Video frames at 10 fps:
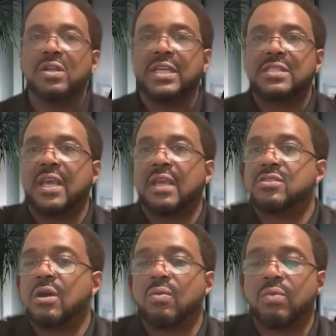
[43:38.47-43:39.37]
in DC,
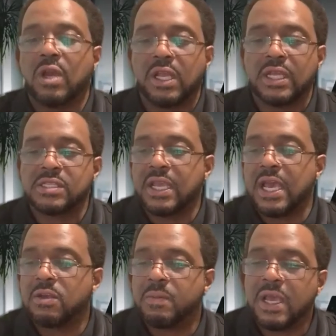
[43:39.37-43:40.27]
so we're going to get
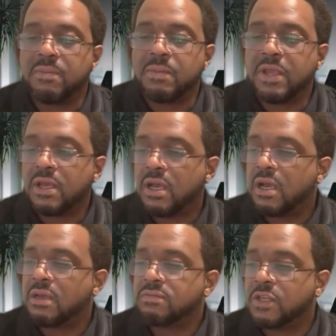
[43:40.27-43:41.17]
together, man. Maybe,
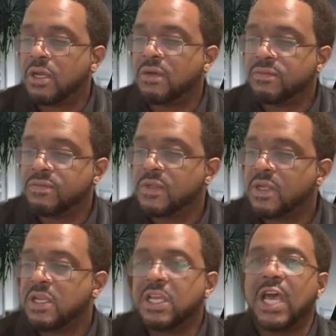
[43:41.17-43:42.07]

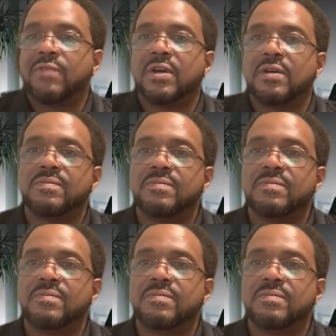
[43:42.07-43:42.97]
have a
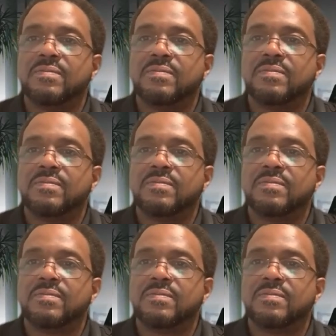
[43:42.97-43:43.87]
beer and a sesh or
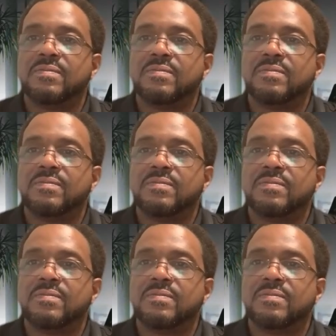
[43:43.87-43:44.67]
something one day, all right?